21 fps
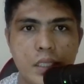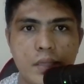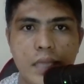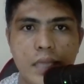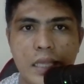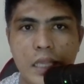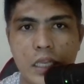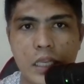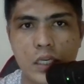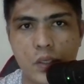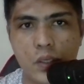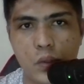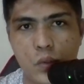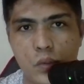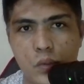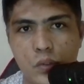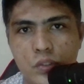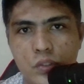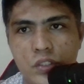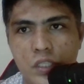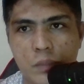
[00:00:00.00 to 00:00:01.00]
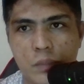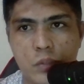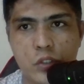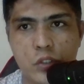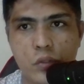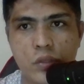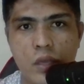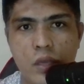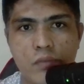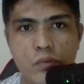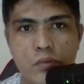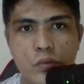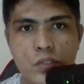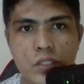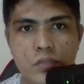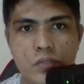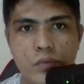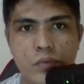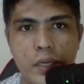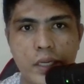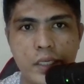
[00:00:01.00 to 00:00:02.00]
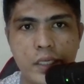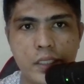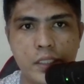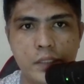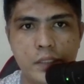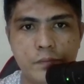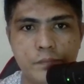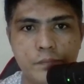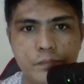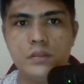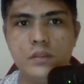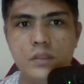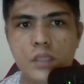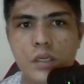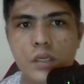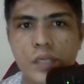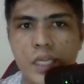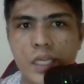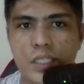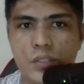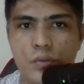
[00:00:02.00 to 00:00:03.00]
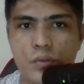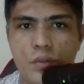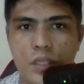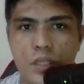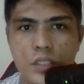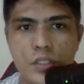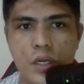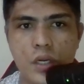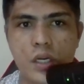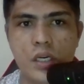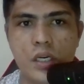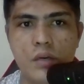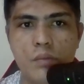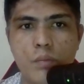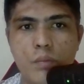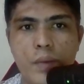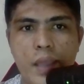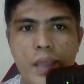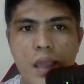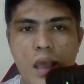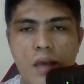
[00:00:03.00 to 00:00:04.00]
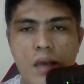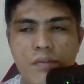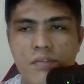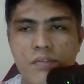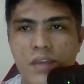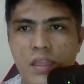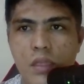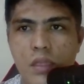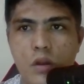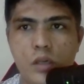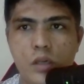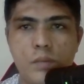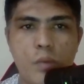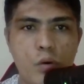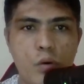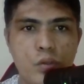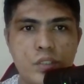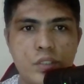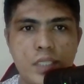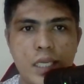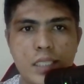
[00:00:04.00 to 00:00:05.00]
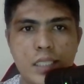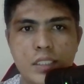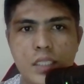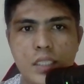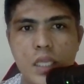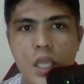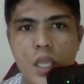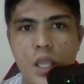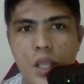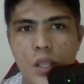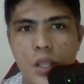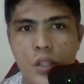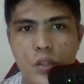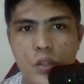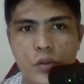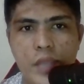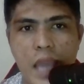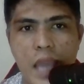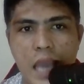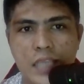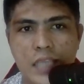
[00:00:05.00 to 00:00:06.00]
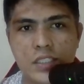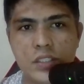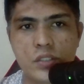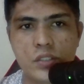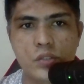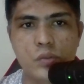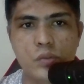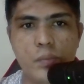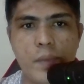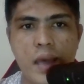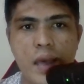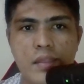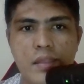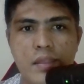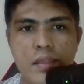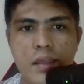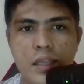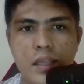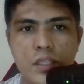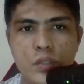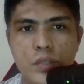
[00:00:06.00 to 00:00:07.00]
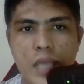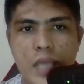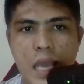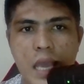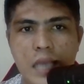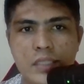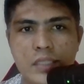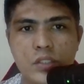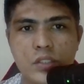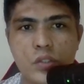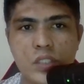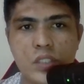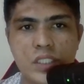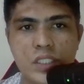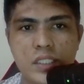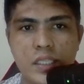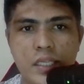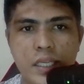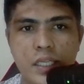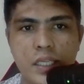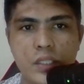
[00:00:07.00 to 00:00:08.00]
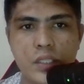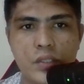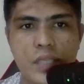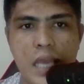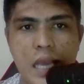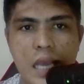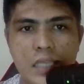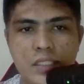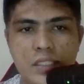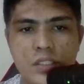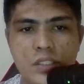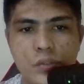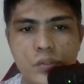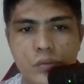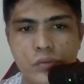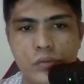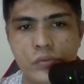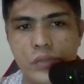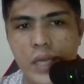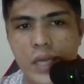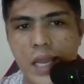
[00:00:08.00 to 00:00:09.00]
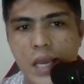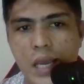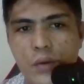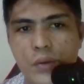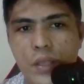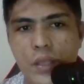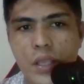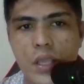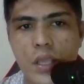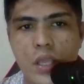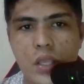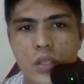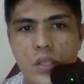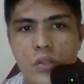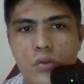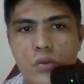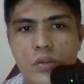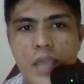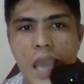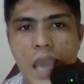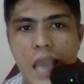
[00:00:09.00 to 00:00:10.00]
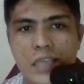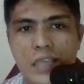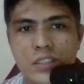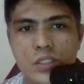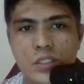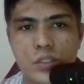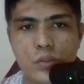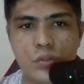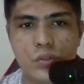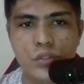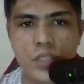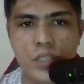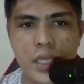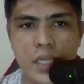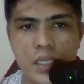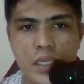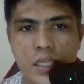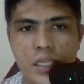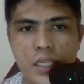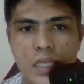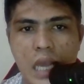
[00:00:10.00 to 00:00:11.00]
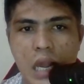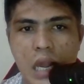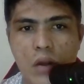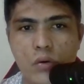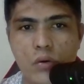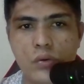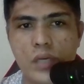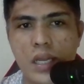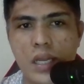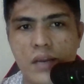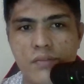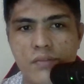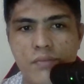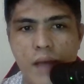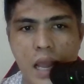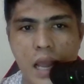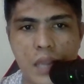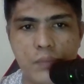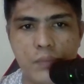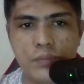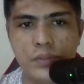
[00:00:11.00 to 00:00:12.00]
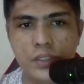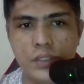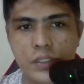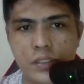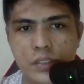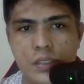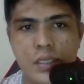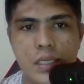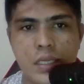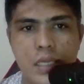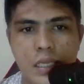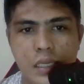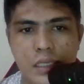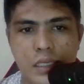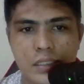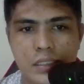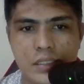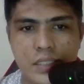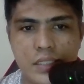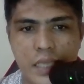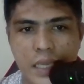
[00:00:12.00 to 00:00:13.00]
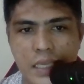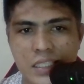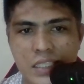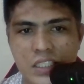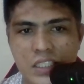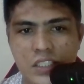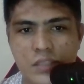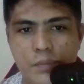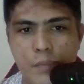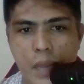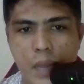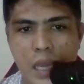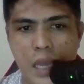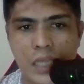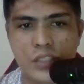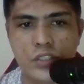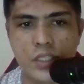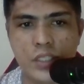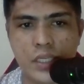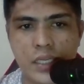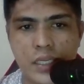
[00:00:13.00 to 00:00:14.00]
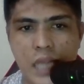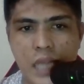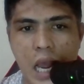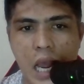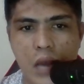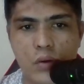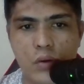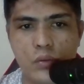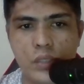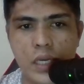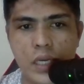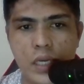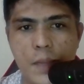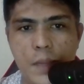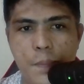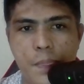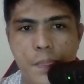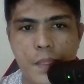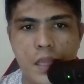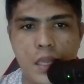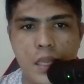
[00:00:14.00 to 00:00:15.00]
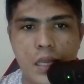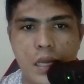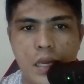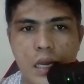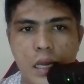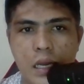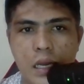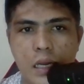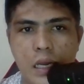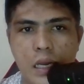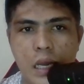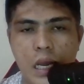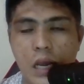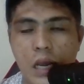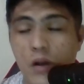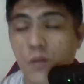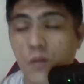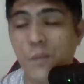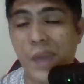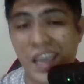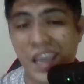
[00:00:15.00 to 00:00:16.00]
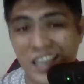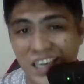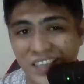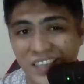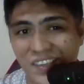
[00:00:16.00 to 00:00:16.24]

that includes let me show you that bonuses right here alright guys so these are uh, vendor bonuses you get access to Matic, you get access to Slick, you get access to Crown, you get access to Jenny, Aura, Viper, Zesk, Magic, Aura, uh, Omega